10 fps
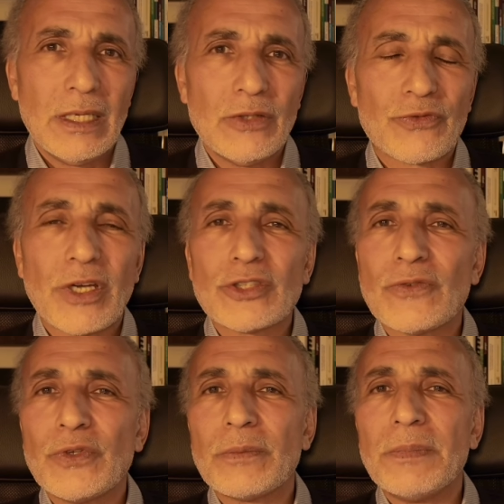in front
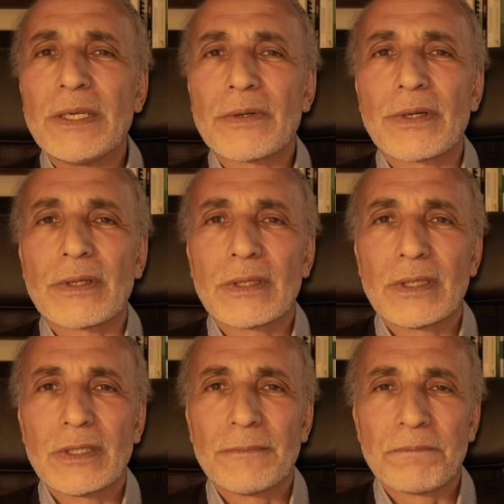of your mirror,
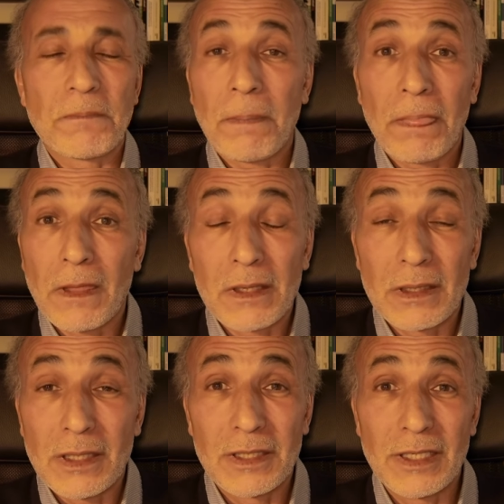
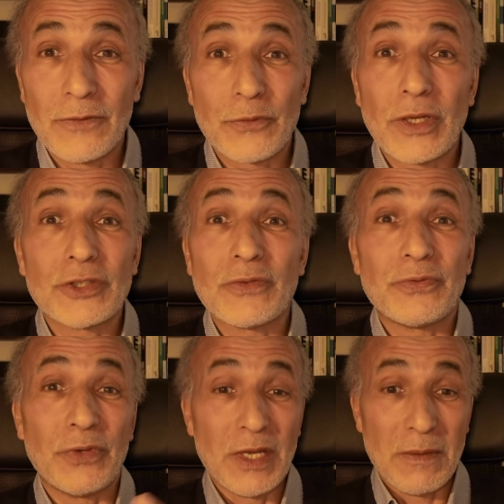in front
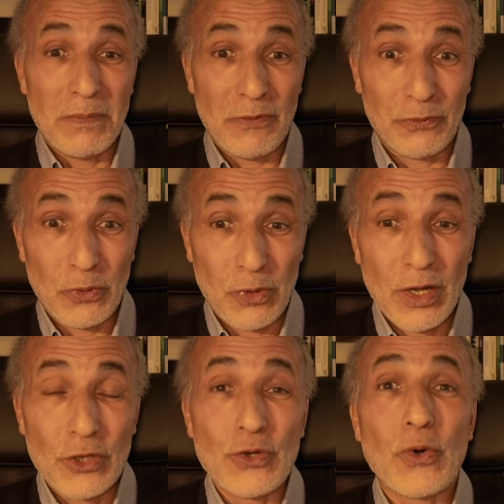of,
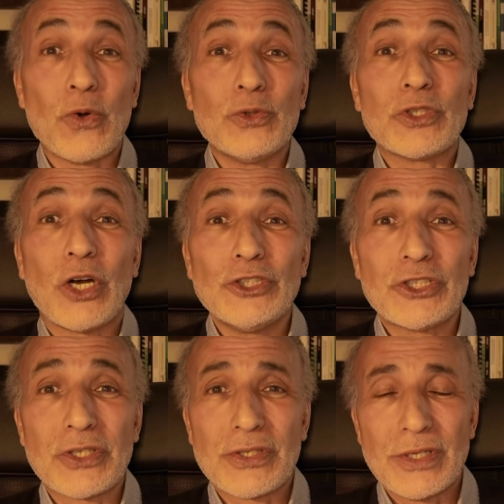before your own
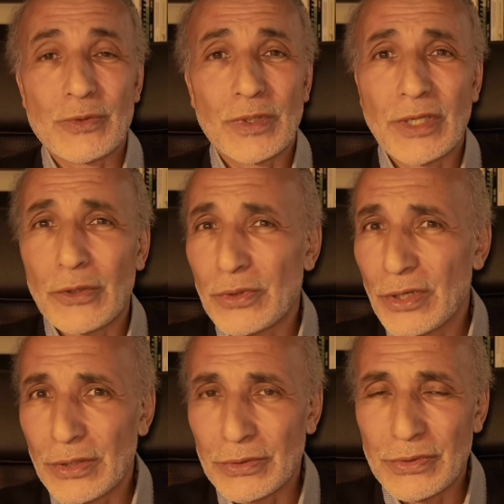consciousness. What are you
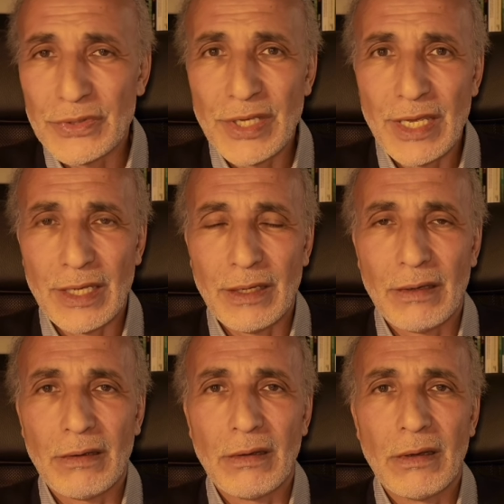going to say?
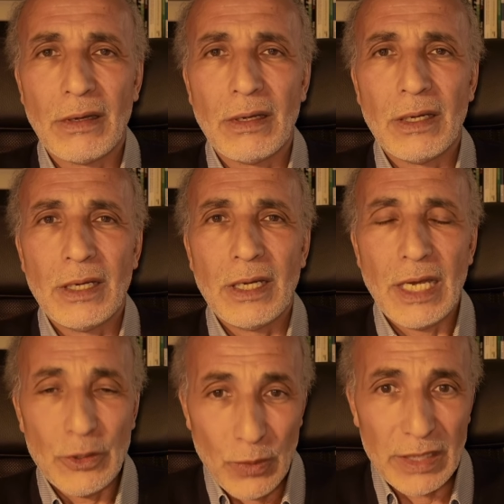
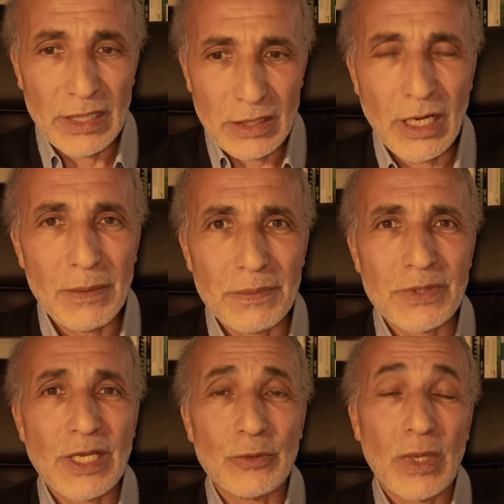And when it
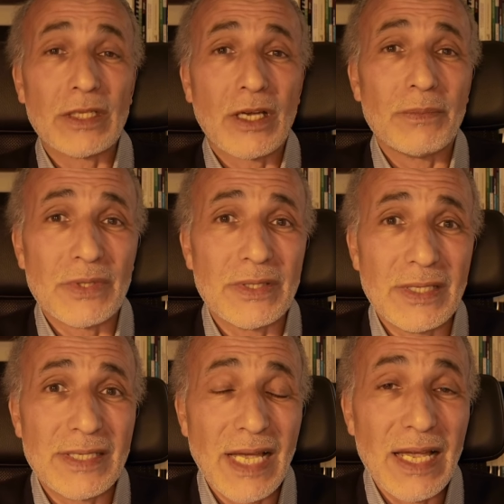comes, and when comes
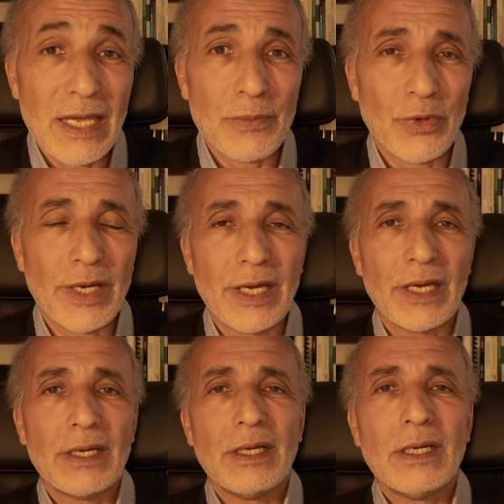the time
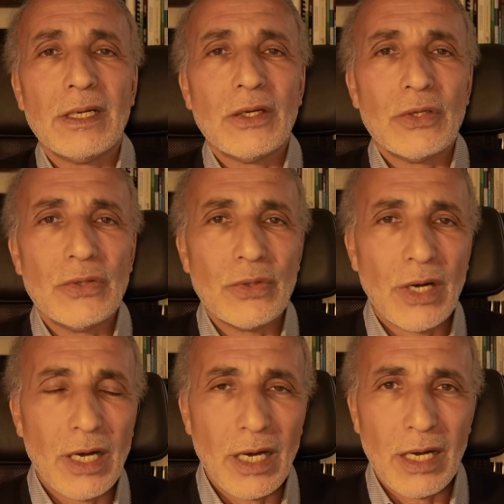where you
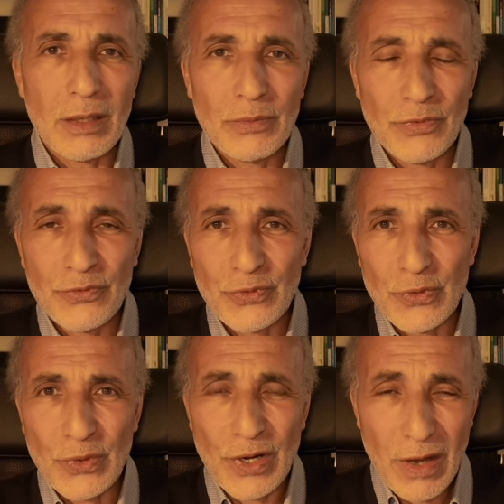are
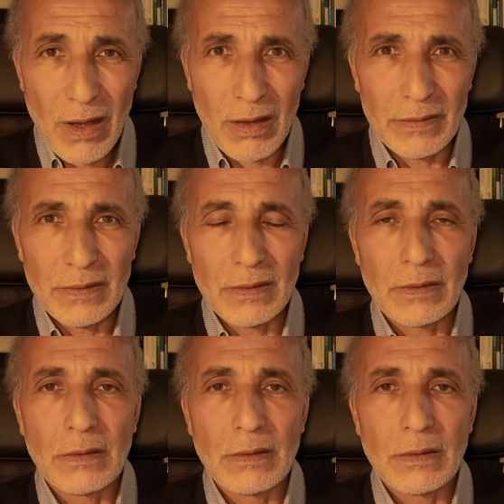before God,